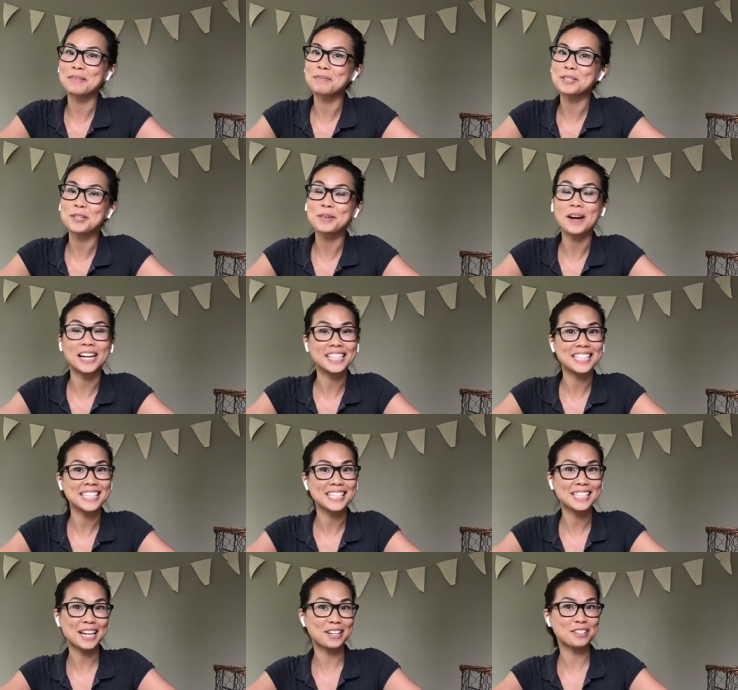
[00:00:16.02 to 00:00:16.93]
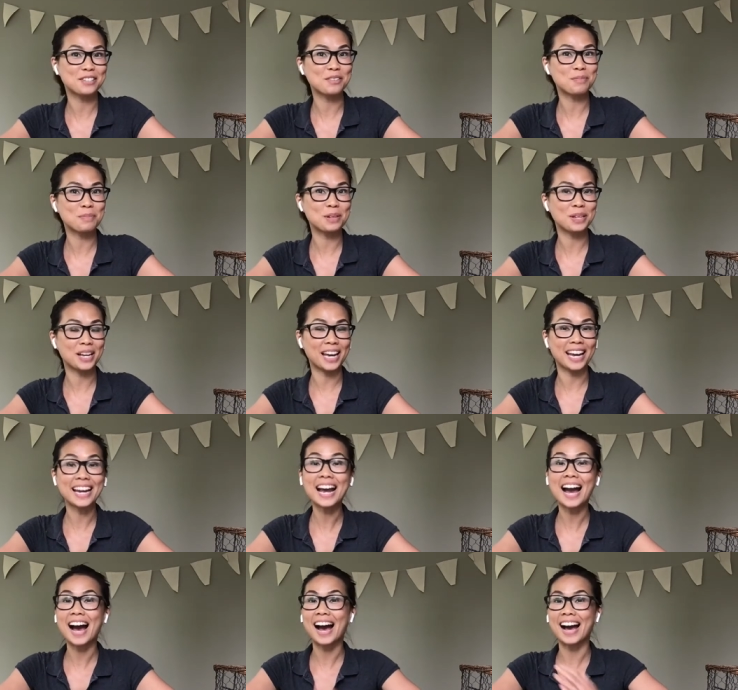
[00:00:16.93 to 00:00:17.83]
to Hudson's House of Play.
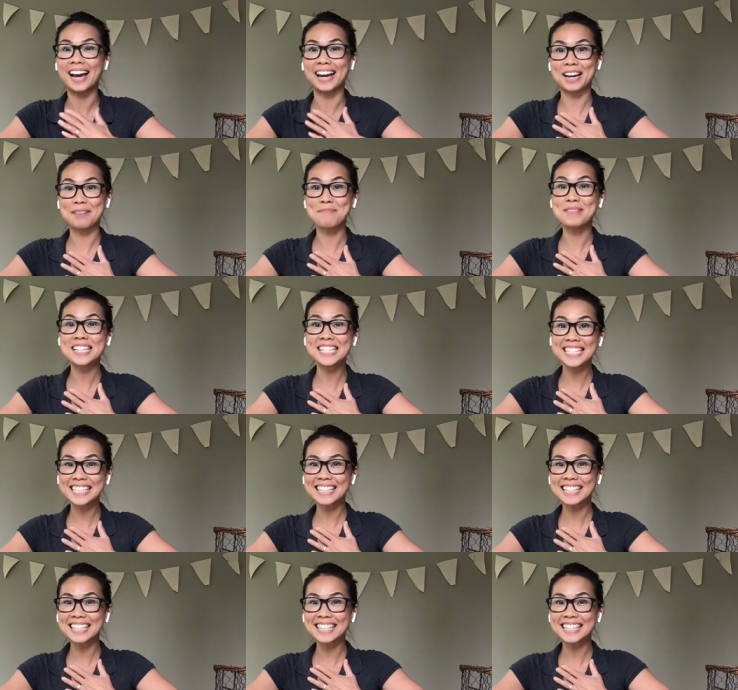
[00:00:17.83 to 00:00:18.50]
I am Miss